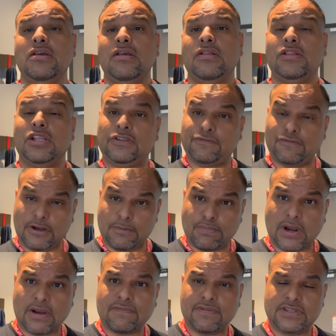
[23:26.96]
This free
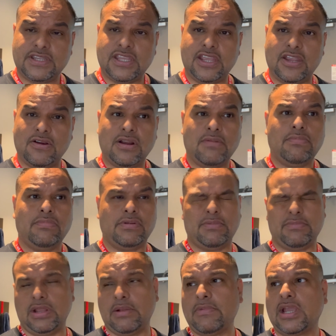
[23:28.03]
breakfast here. I
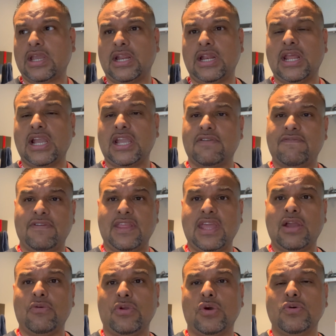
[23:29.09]
mean, I'm not gonna knock it for
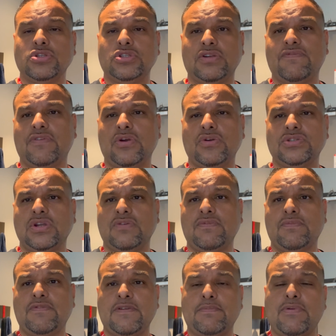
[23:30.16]
that. We always look for a hotel
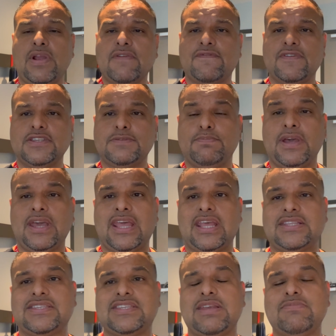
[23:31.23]
with free breakfast, but at
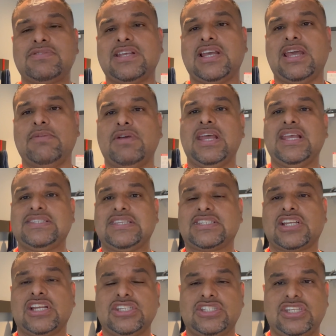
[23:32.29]
the same time, as this
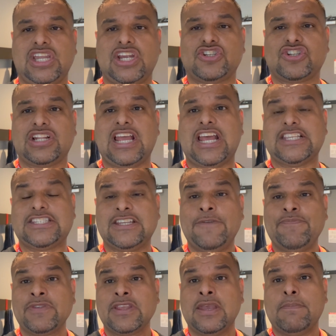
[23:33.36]
concierge class
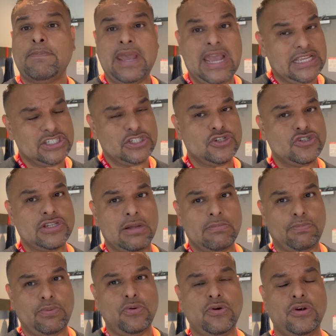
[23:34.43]
passengers on
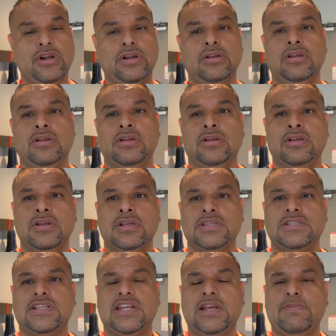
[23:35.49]
board
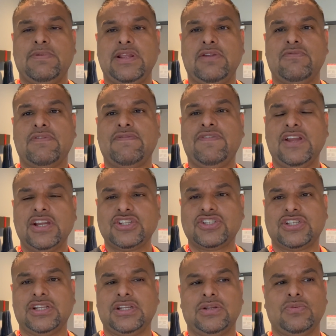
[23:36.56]
Celebrity
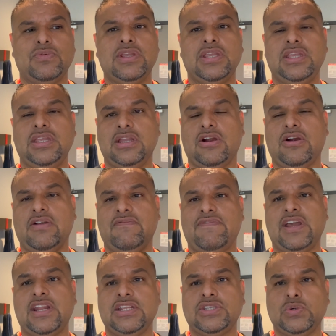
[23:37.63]
Reflection, we are
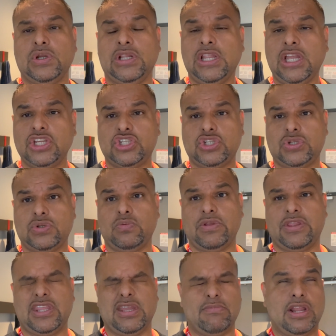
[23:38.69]
invited to a lunch
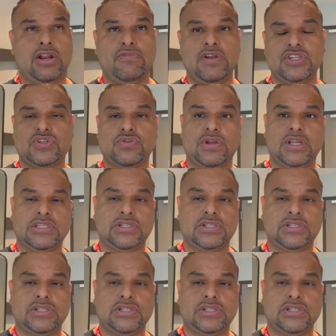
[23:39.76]
with them at a restaurant.